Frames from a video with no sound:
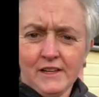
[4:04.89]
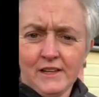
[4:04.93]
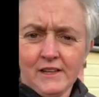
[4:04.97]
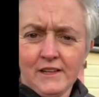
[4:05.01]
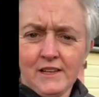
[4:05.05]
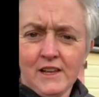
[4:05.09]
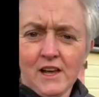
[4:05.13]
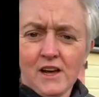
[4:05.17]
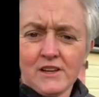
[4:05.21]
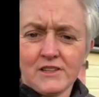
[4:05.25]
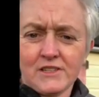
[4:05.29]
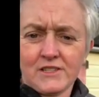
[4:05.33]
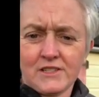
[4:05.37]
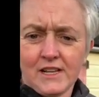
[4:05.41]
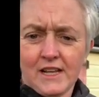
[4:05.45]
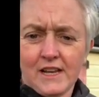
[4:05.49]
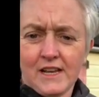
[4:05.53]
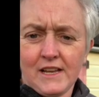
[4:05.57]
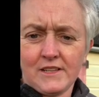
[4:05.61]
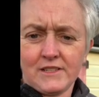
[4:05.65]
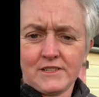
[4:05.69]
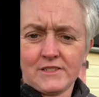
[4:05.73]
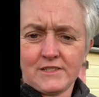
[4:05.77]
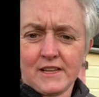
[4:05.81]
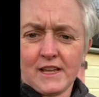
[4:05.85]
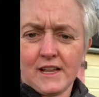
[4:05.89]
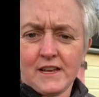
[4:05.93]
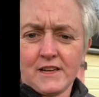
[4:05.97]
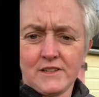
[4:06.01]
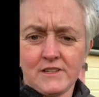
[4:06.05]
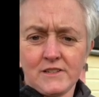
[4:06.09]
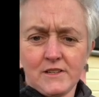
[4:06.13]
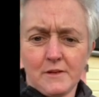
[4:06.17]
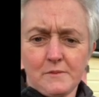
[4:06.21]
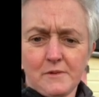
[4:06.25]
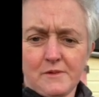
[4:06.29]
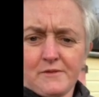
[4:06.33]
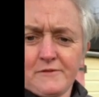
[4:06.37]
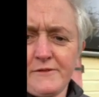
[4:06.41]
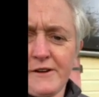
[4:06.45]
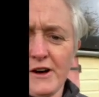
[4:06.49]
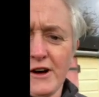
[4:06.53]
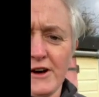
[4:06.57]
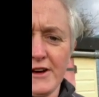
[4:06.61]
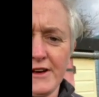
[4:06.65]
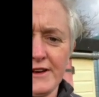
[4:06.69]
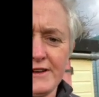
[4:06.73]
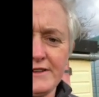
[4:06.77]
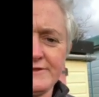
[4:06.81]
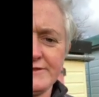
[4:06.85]
last challenge, challenge number
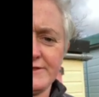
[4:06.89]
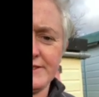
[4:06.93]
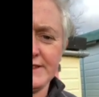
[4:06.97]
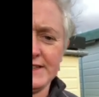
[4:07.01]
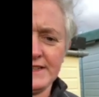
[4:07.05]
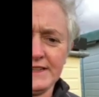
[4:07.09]
5